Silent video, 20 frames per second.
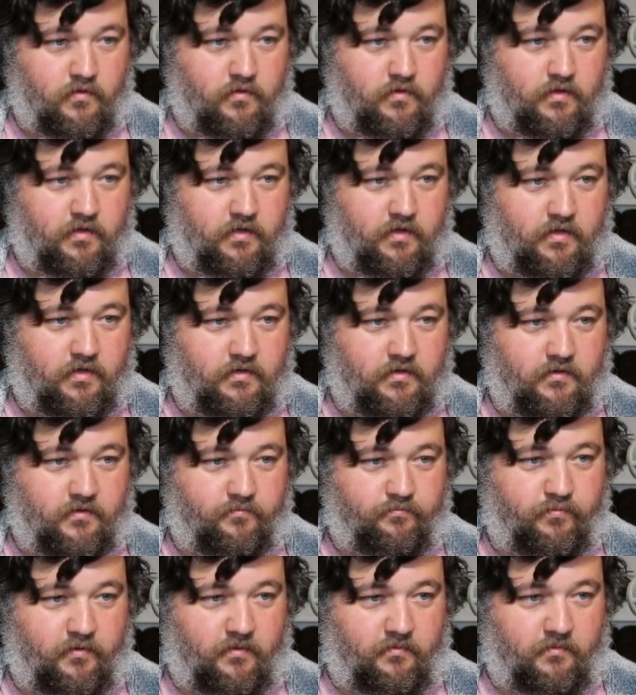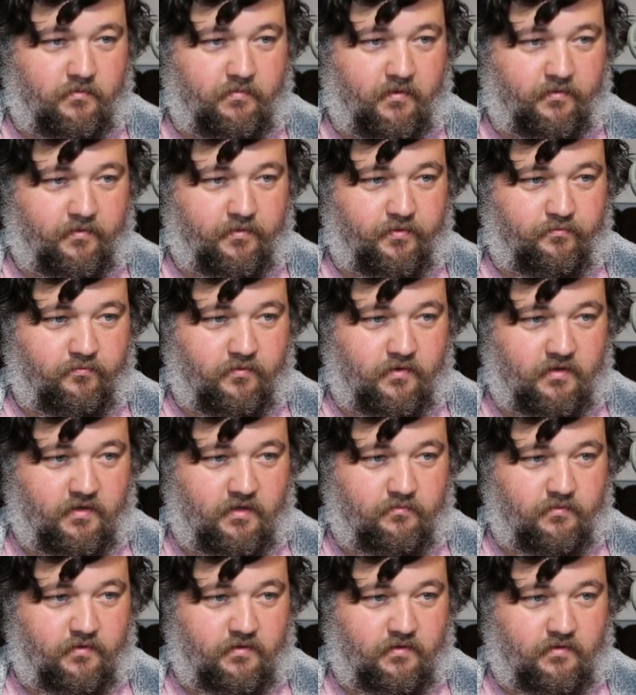And it's probably about 3
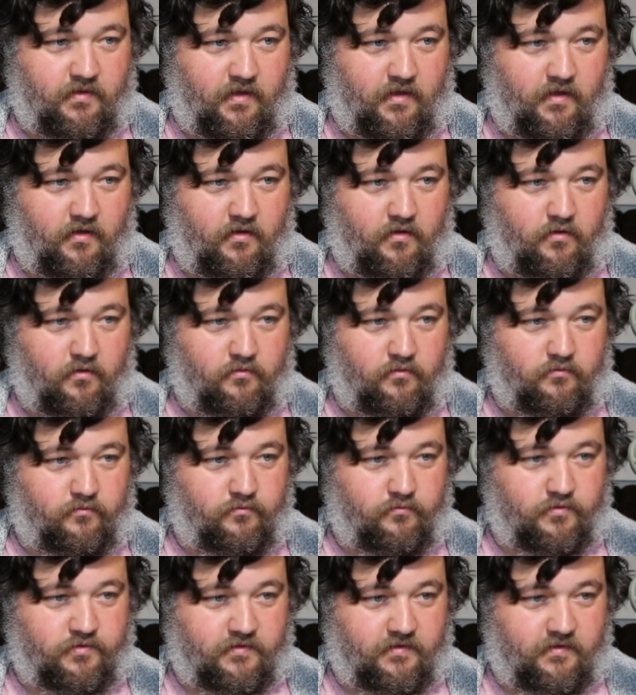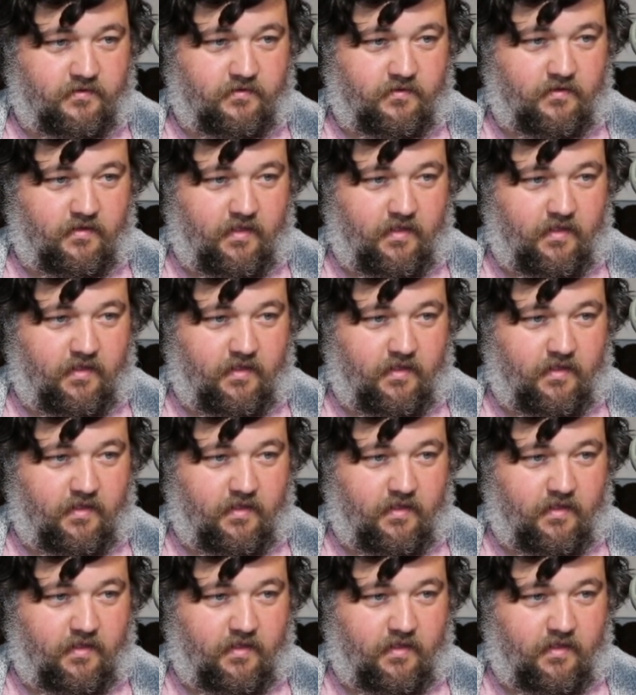dB down, which is a